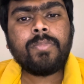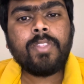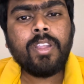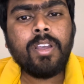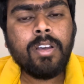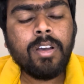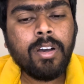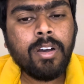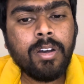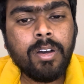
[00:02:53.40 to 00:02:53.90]

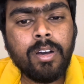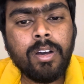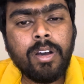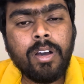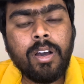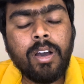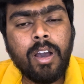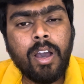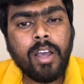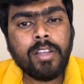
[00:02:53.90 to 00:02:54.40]

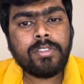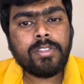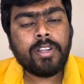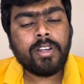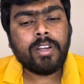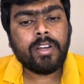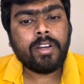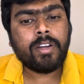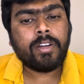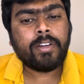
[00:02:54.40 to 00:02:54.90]
as
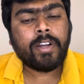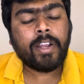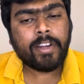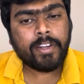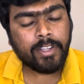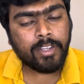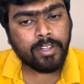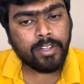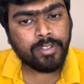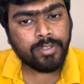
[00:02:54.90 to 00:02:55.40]
a
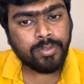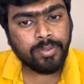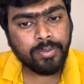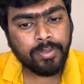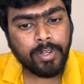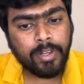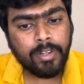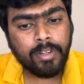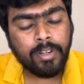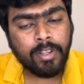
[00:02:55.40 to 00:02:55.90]
technical
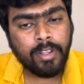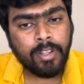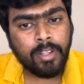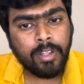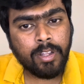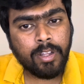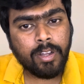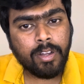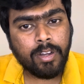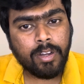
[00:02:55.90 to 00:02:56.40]
student,
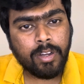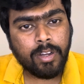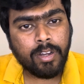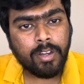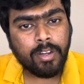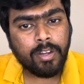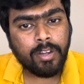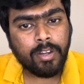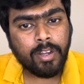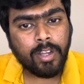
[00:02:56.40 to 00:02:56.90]

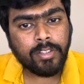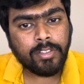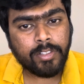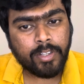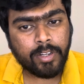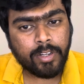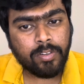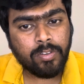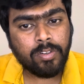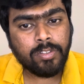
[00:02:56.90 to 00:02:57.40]
as a
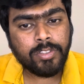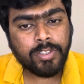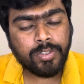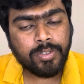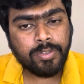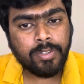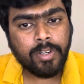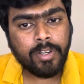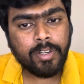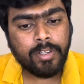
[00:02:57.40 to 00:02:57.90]
technology
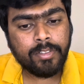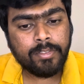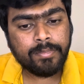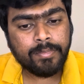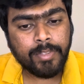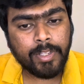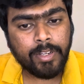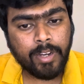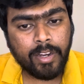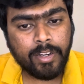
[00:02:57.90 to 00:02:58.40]
student
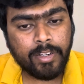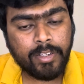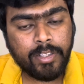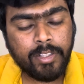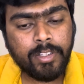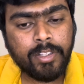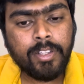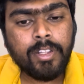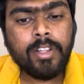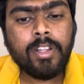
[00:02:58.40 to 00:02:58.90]
in
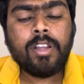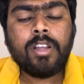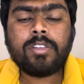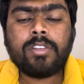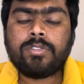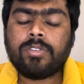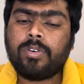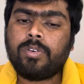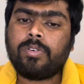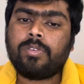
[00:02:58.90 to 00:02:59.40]
IT.
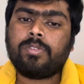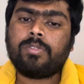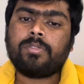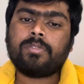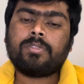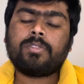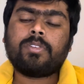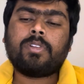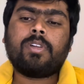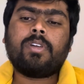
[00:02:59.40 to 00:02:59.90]
So
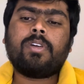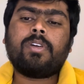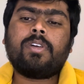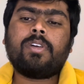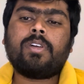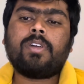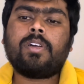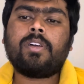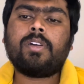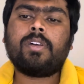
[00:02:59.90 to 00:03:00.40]

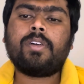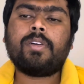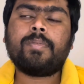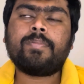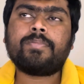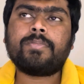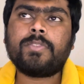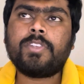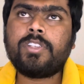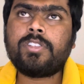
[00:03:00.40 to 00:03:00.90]

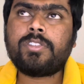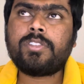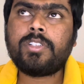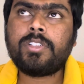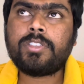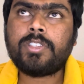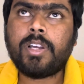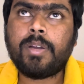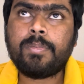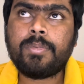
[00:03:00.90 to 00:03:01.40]
these three
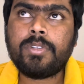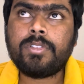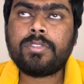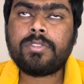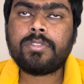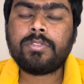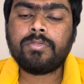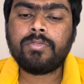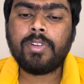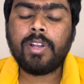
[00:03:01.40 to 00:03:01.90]

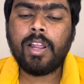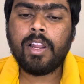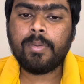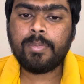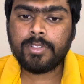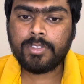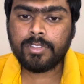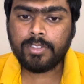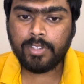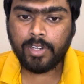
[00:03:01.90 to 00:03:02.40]
chapters will help
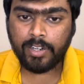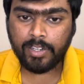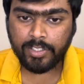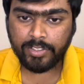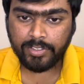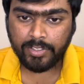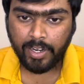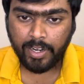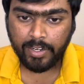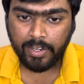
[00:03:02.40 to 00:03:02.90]
us in
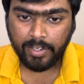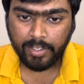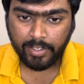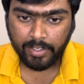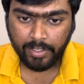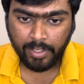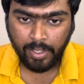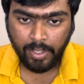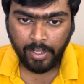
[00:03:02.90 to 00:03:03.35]
understanding